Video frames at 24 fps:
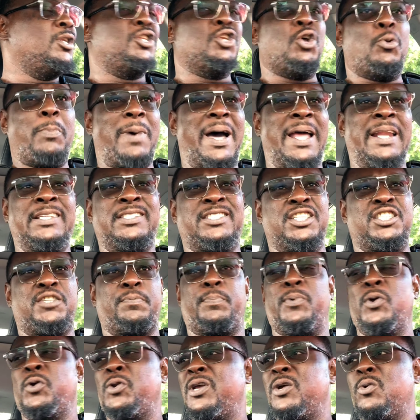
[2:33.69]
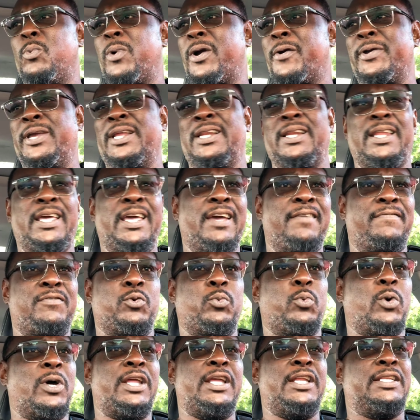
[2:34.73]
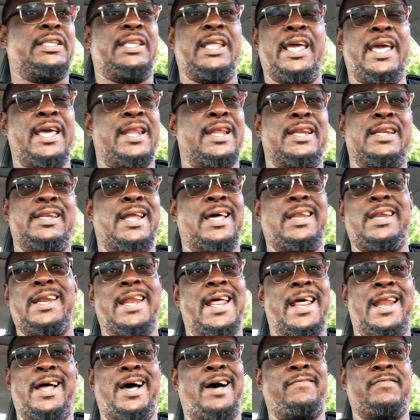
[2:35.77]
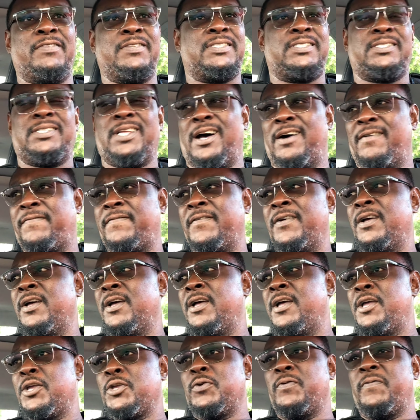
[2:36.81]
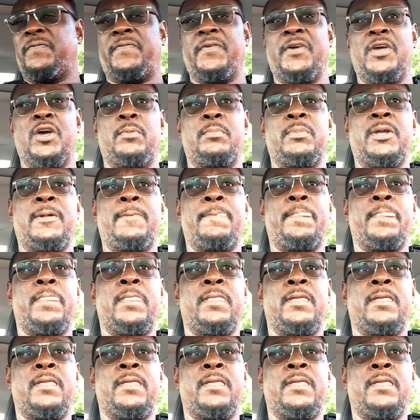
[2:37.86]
Nobody's disputing where he lived, what he did, and none of that other stuff. You feel me?